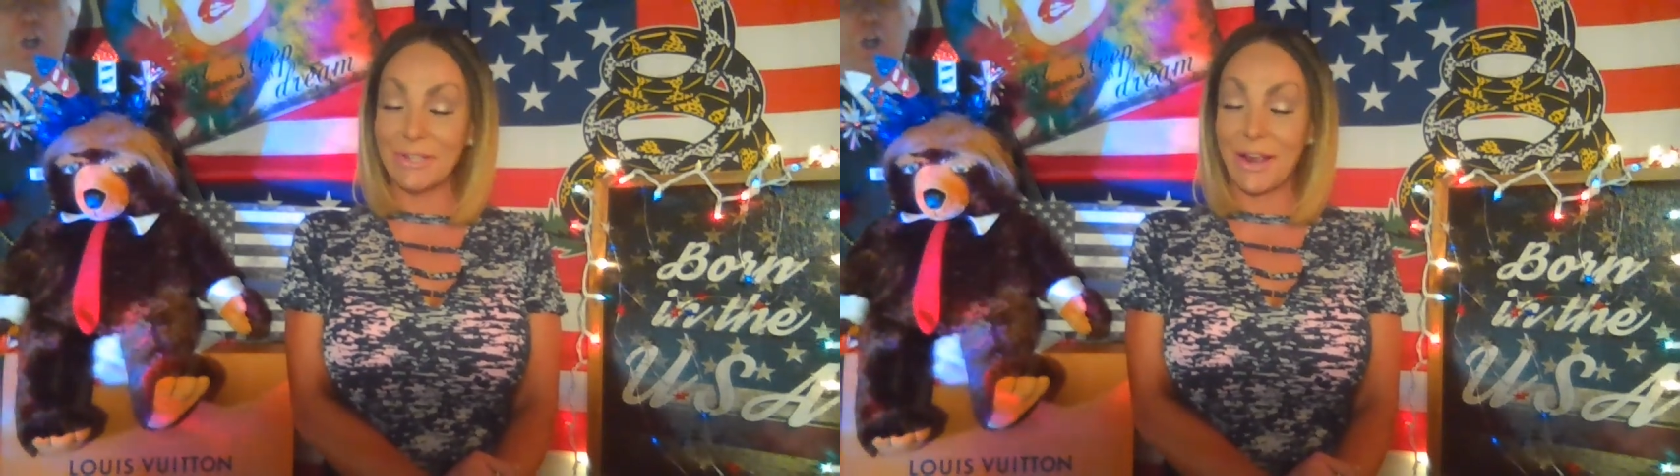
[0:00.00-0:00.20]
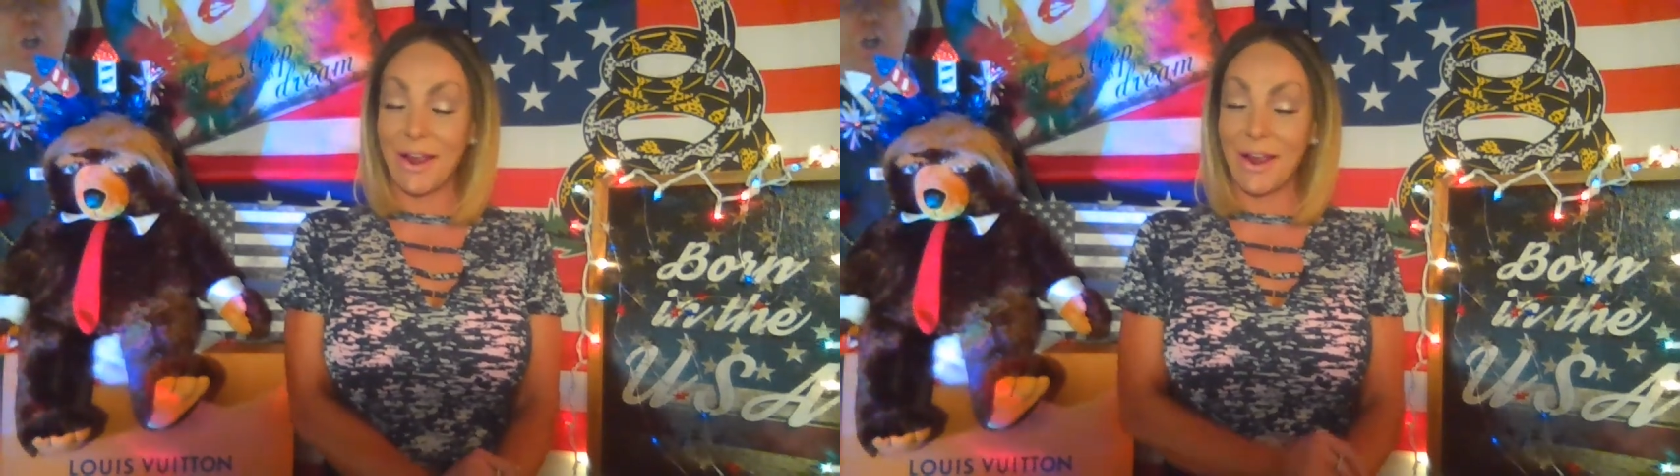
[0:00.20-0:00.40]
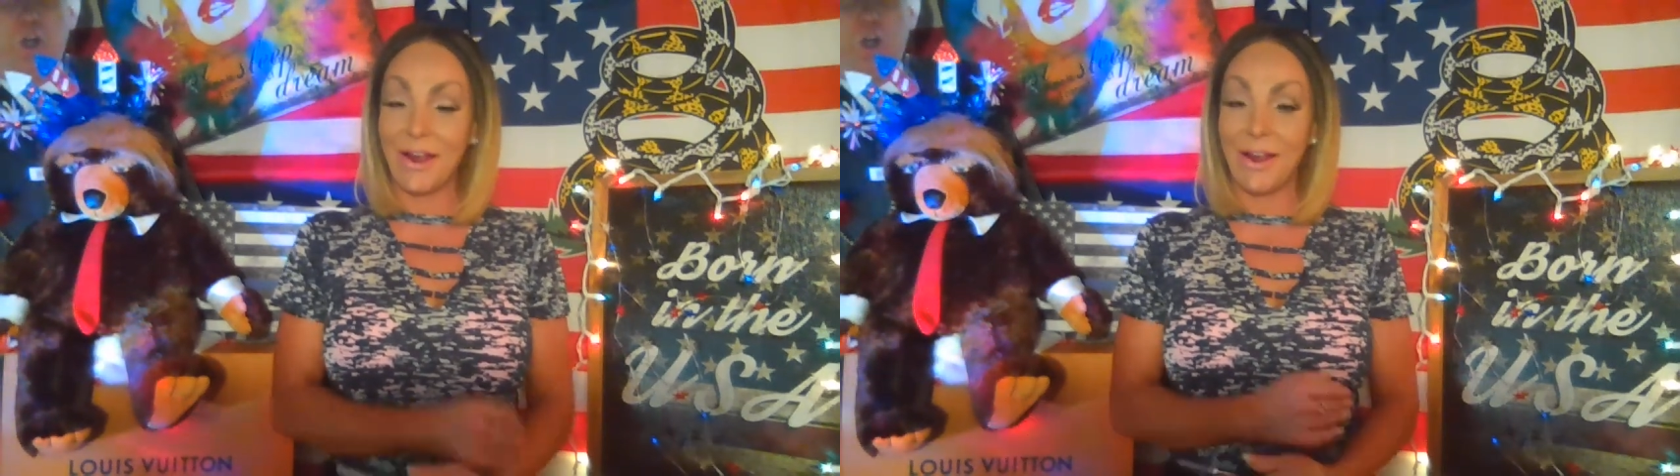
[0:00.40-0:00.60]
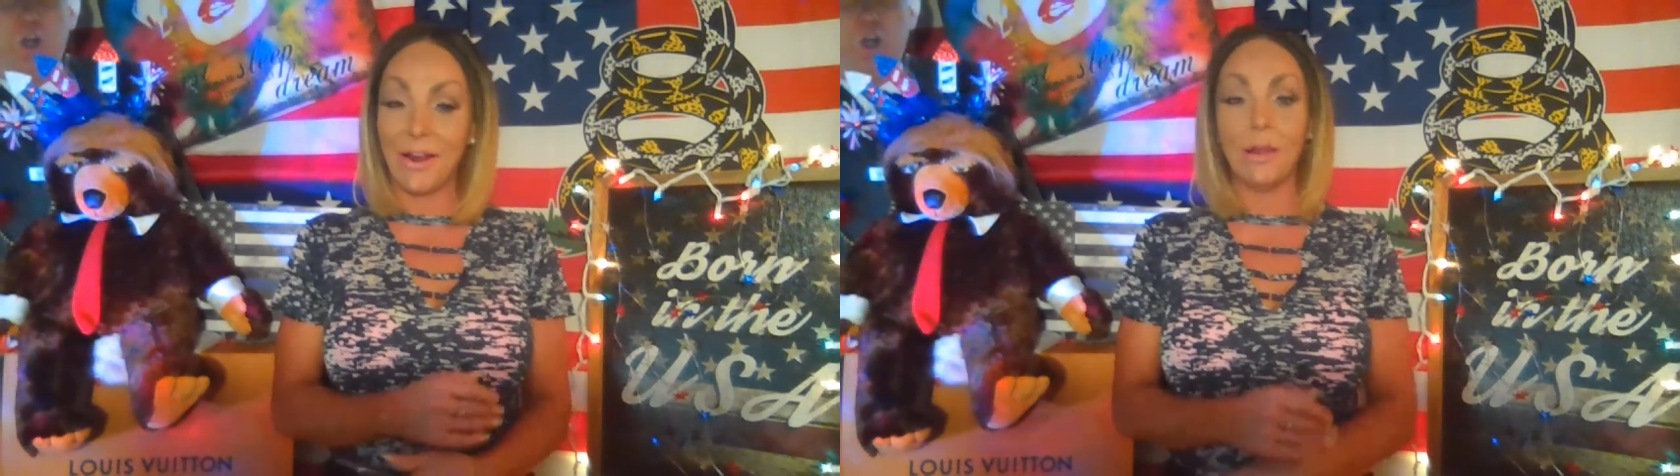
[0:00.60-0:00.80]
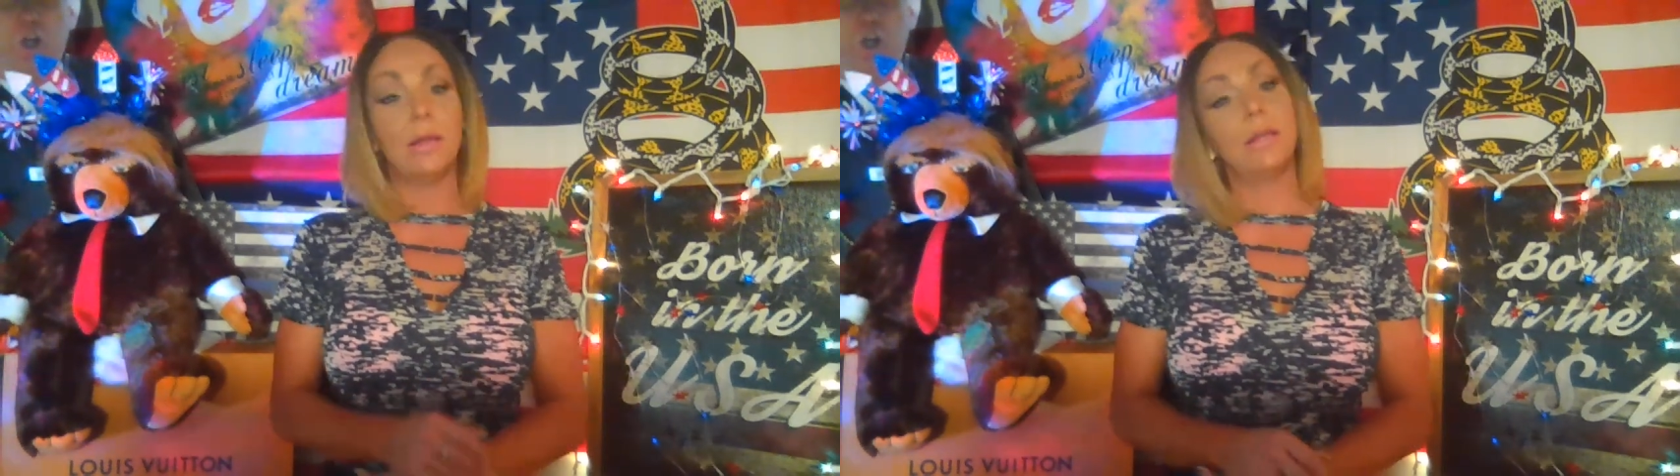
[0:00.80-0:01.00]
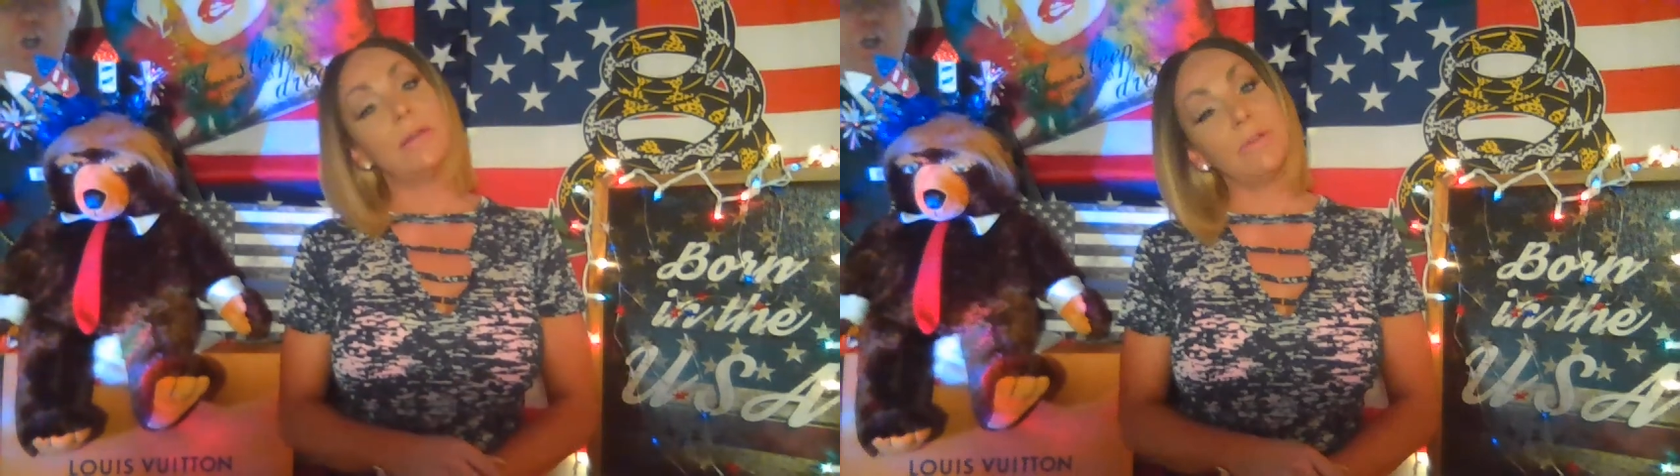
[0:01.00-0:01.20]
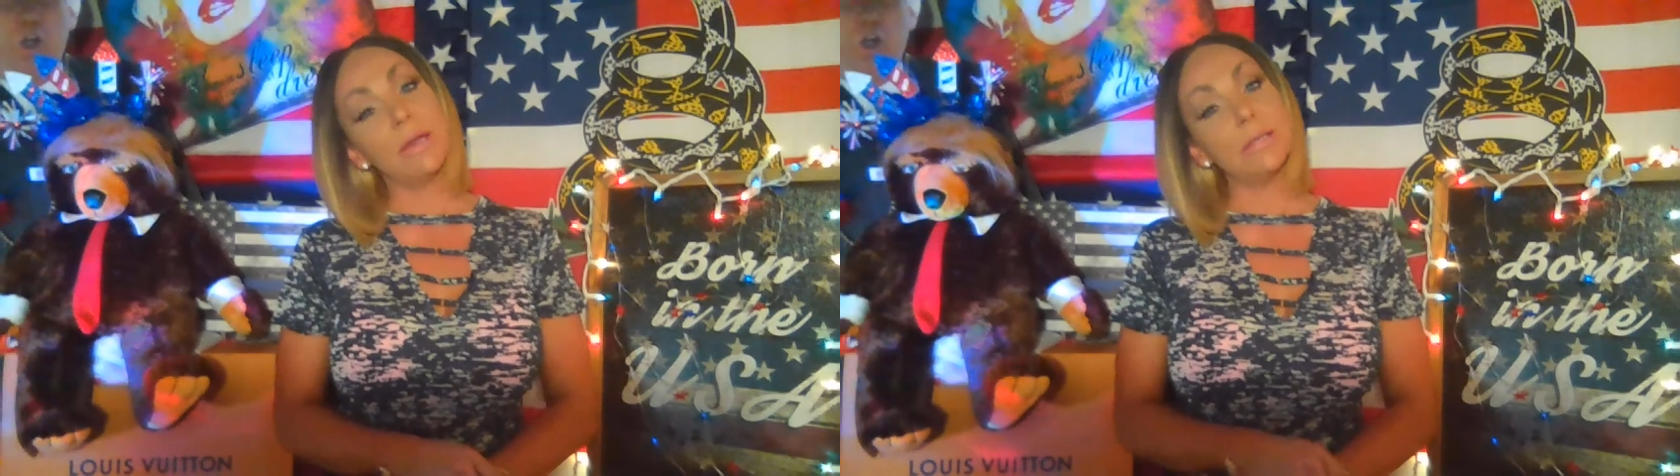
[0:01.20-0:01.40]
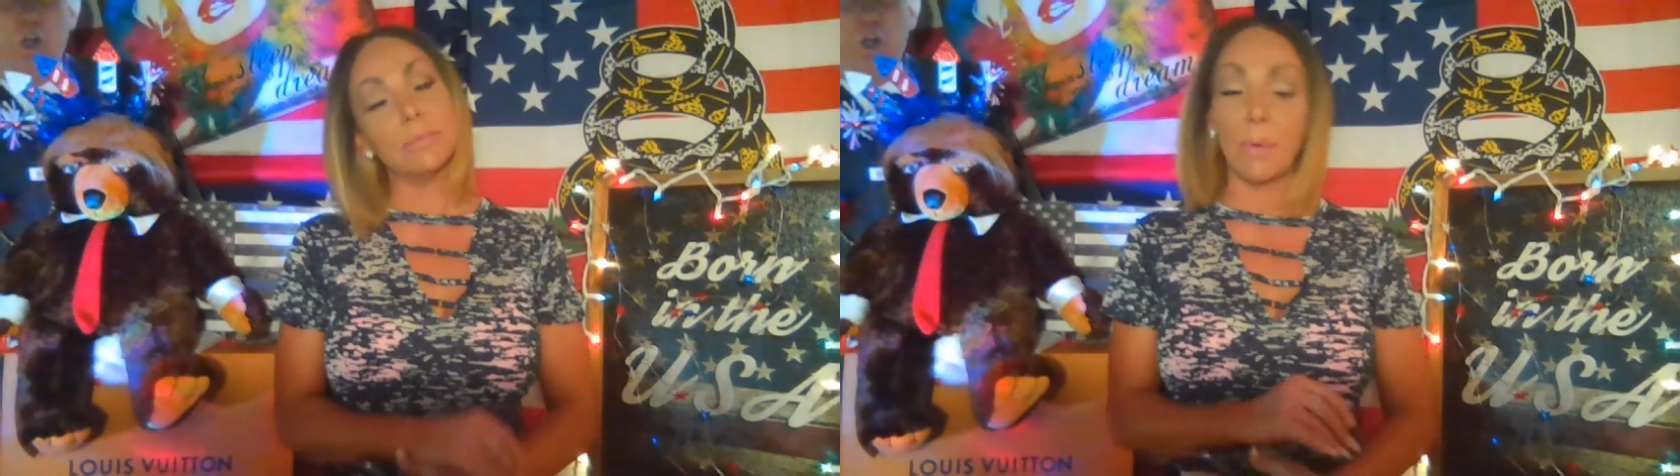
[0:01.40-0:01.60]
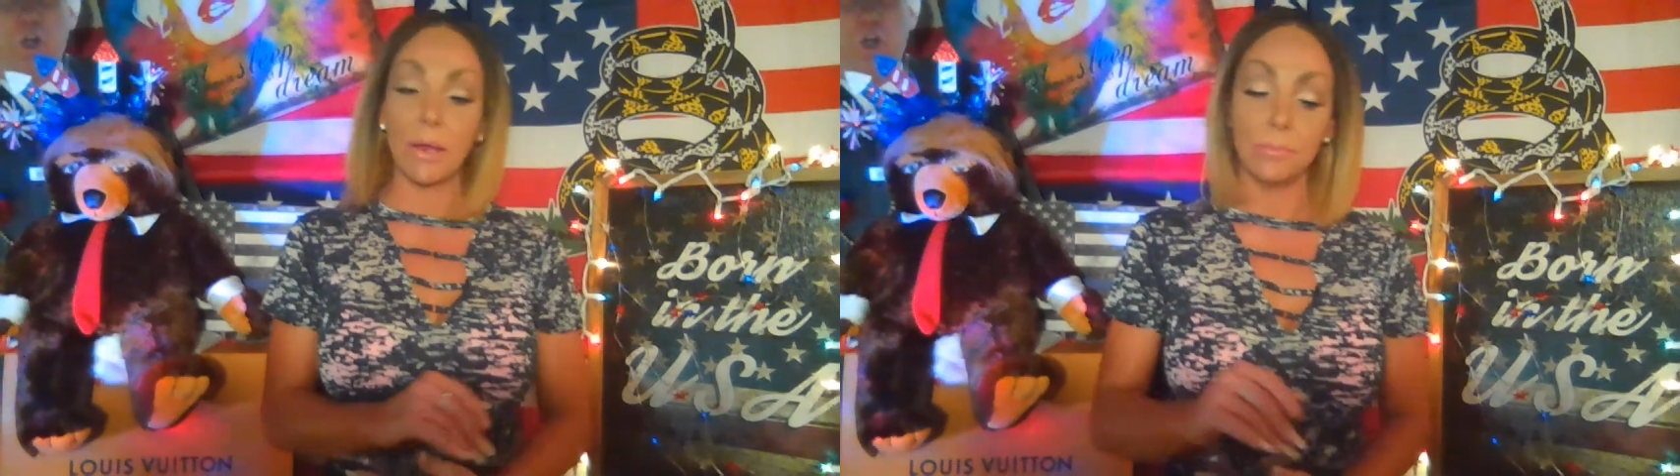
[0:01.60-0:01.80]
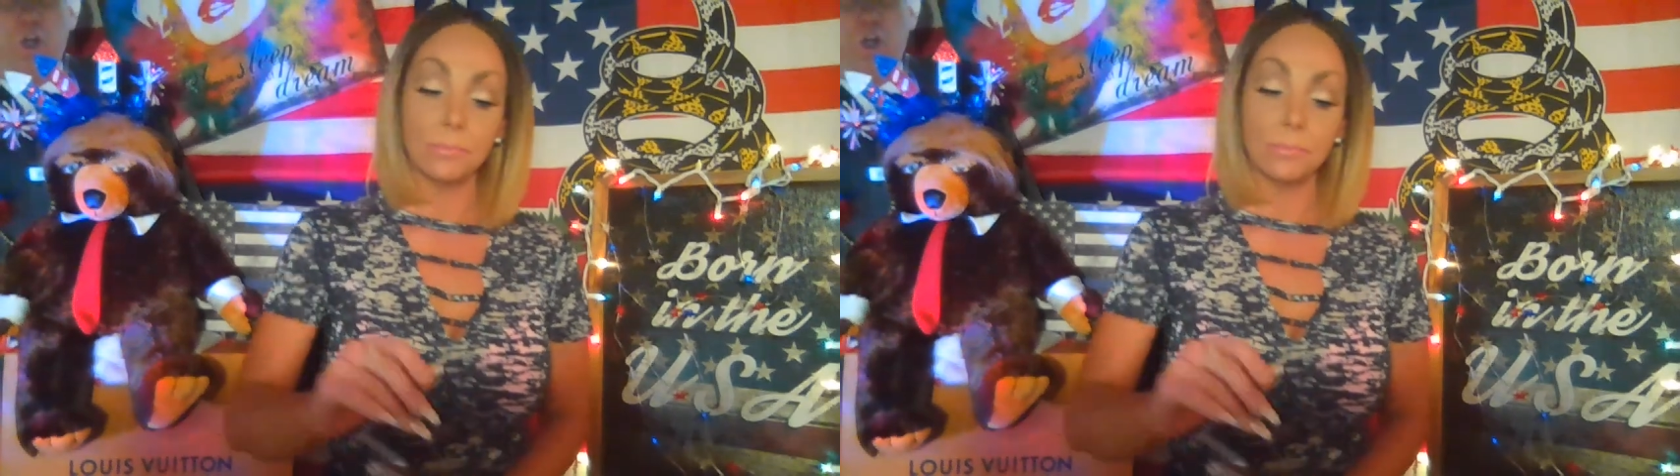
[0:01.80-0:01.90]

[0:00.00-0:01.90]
share. Love you guys. Bye.